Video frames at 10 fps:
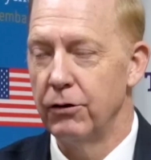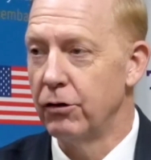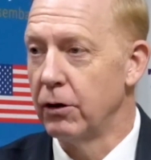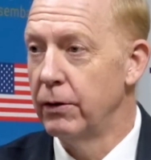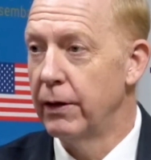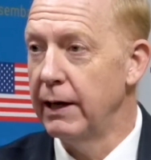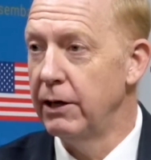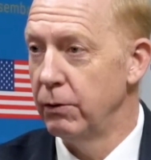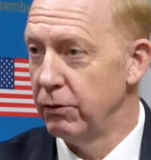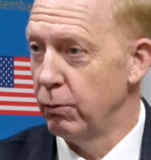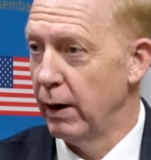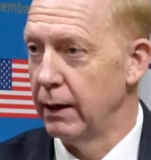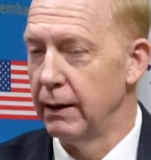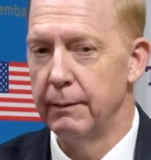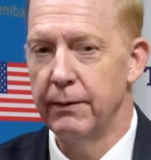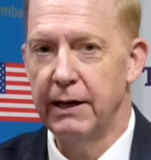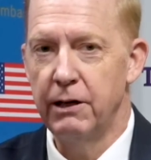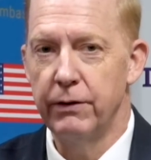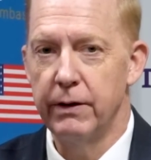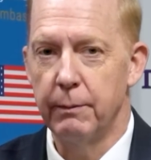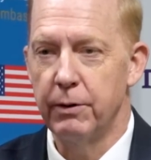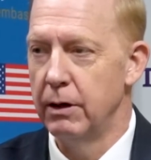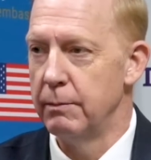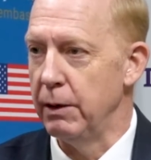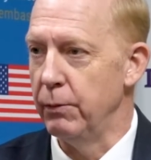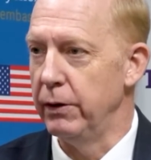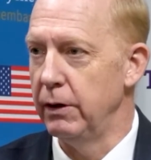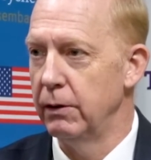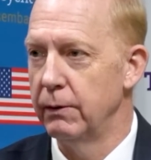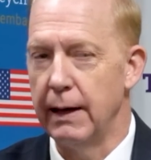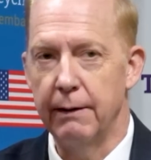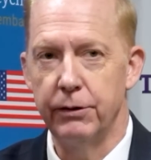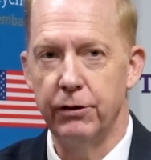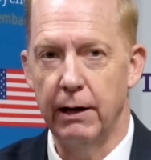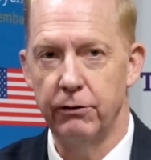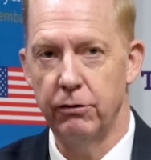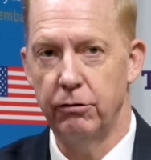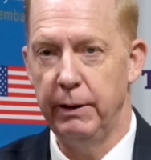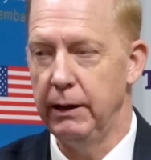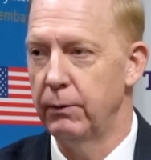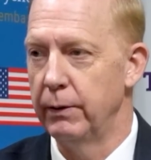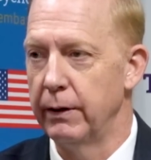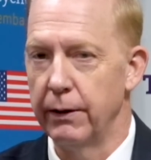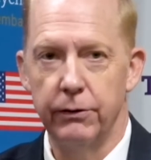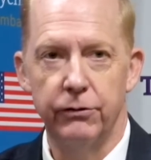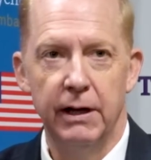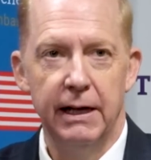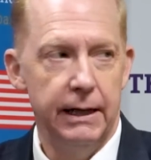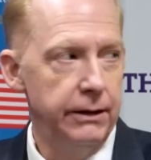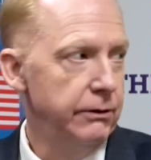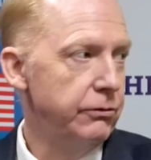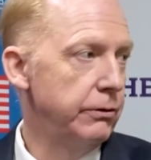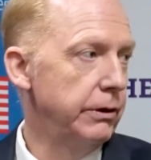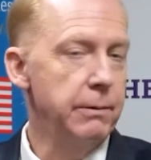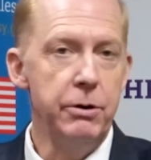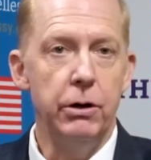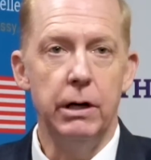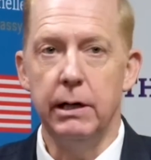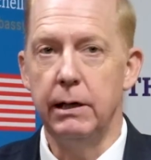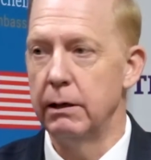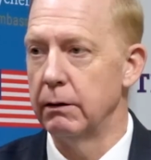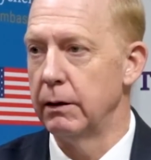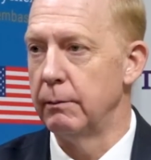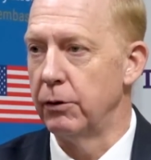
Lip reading: Jean-Luc, thank you as well. Thank you for the opportunity to meet with you and have a chance to speak with others in sort of the community here in